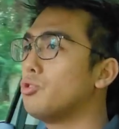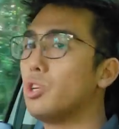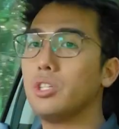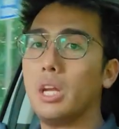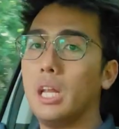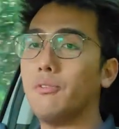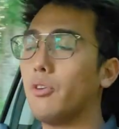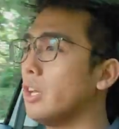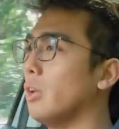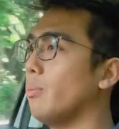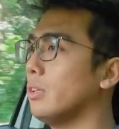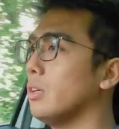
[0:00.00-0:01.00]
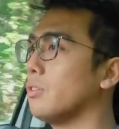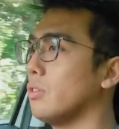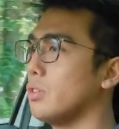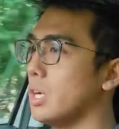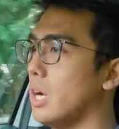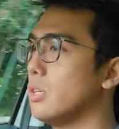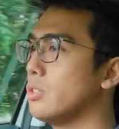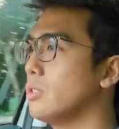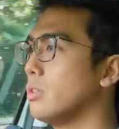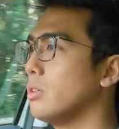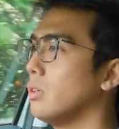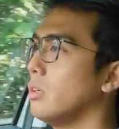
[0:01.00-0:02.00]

384 kilometers on the charge.